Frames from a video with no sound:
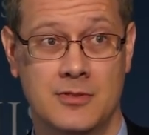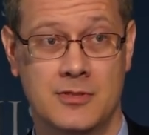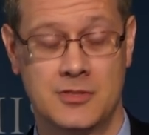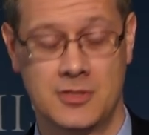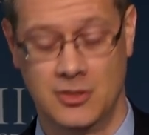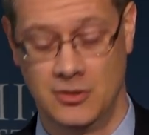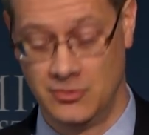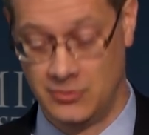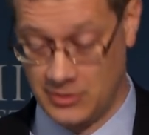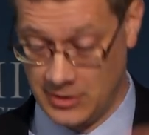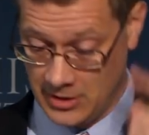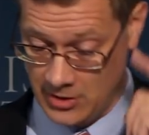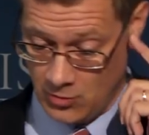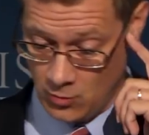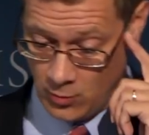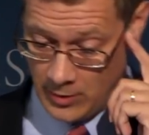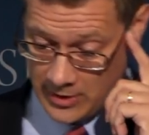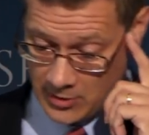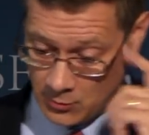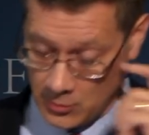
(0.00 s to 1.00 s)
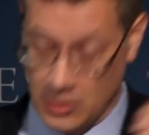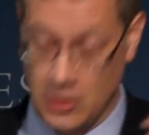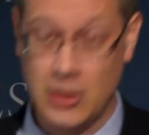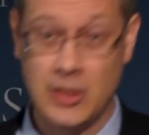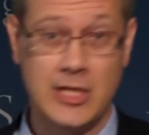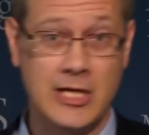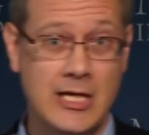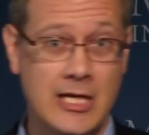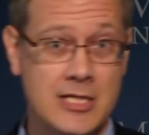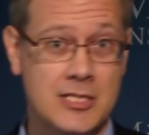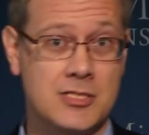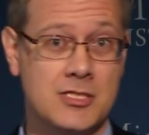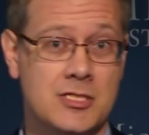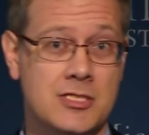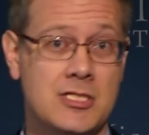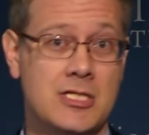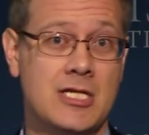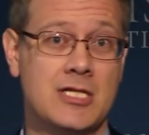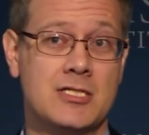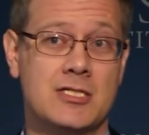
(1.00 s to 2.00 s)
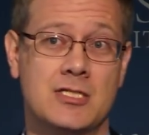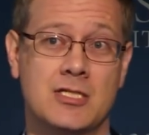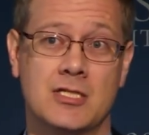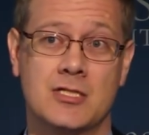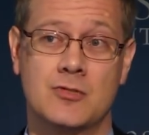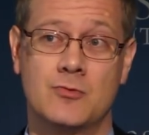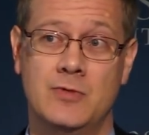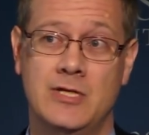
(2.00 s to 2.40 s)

So when we're looking at statistics,